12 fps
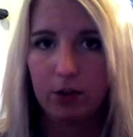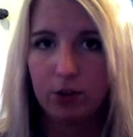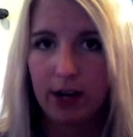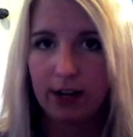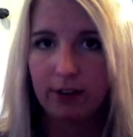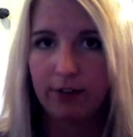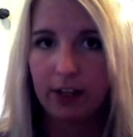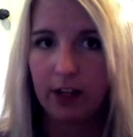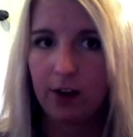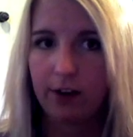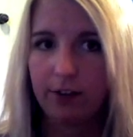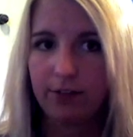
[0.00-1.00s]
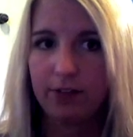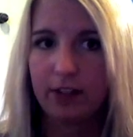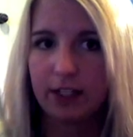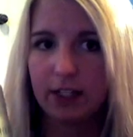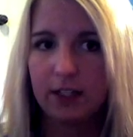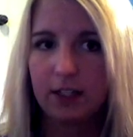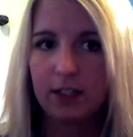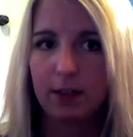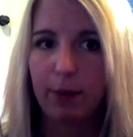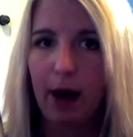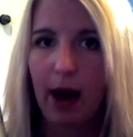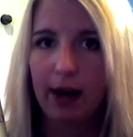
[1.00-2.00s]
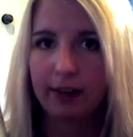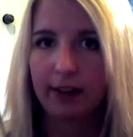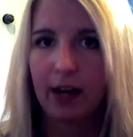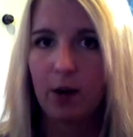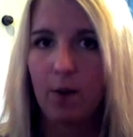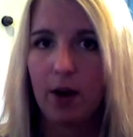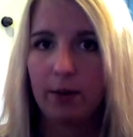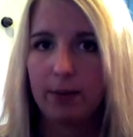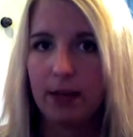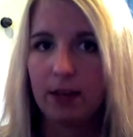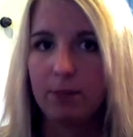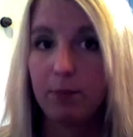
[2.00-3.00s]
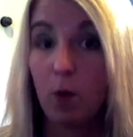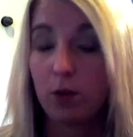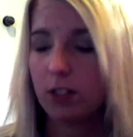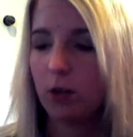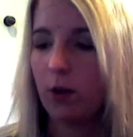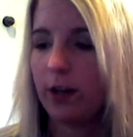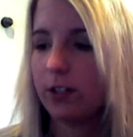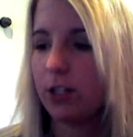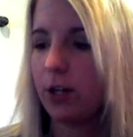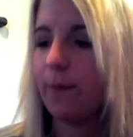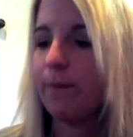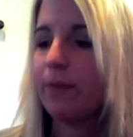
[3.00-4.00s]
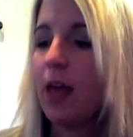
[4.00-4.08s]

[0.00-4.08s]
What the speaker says: trying to figure out if this is the product that I want to be most loyal to.